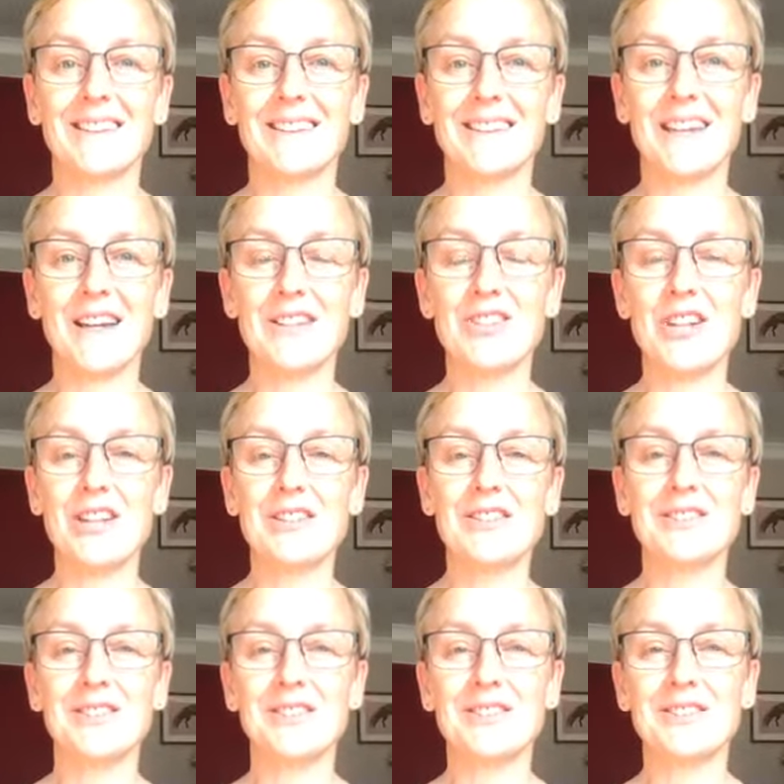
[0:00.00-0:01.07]
yeah,
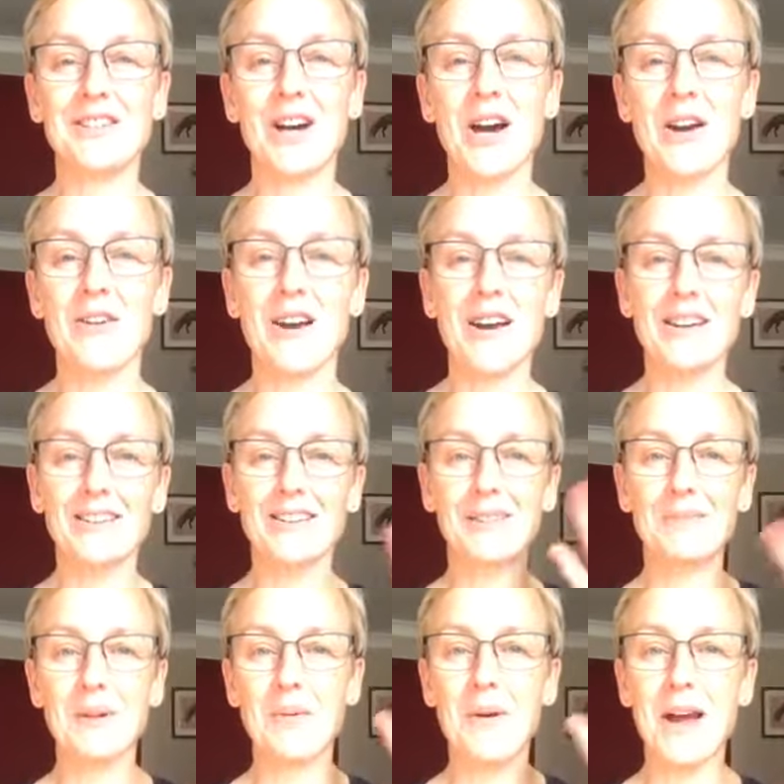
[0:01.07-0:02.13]
Jensen and Zara, give
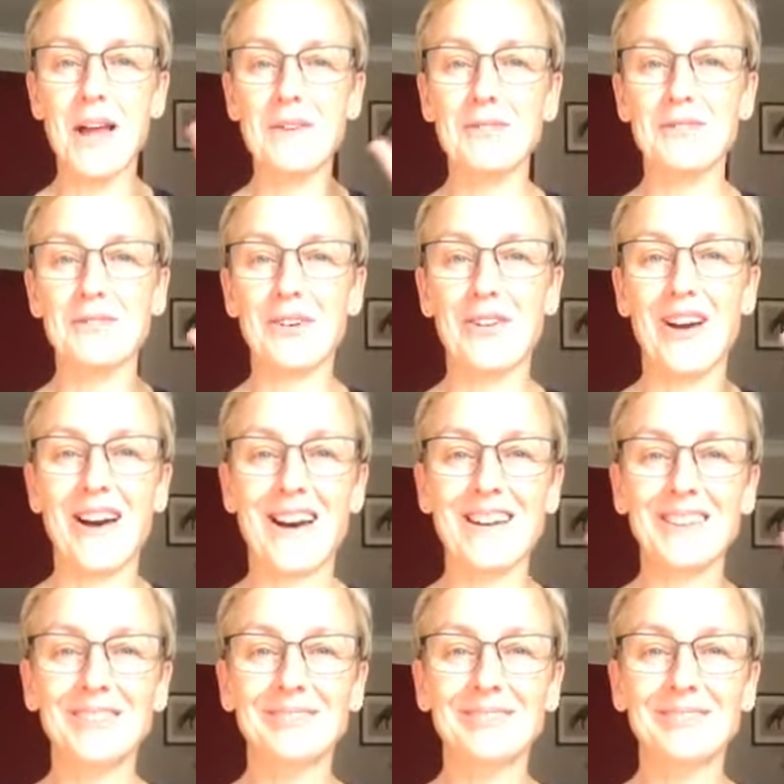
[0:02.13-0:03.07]
me a wave if you're there.